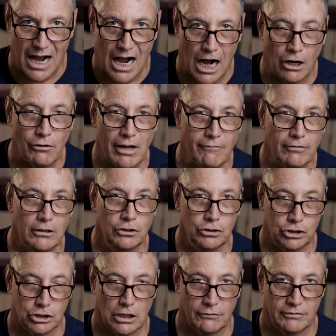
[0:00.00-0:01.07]
our
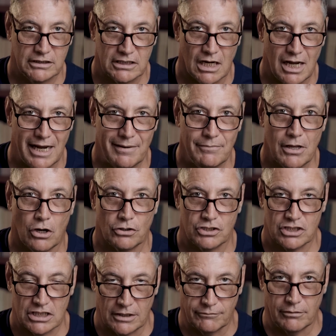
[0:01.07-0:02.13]
evolution over time, there are
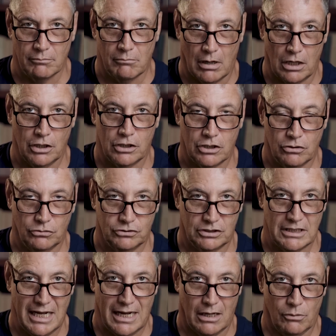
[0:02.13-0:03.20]
several molecules
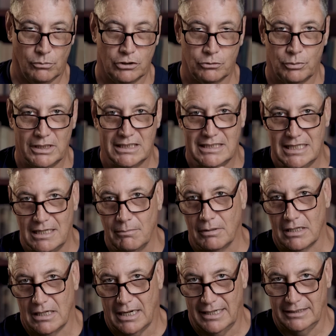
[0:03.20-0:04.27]
now which we
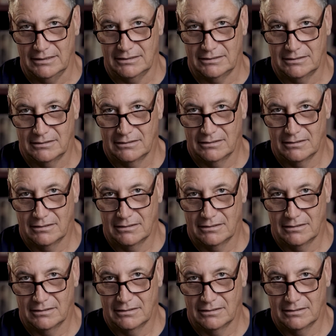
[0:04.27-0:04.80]
demonize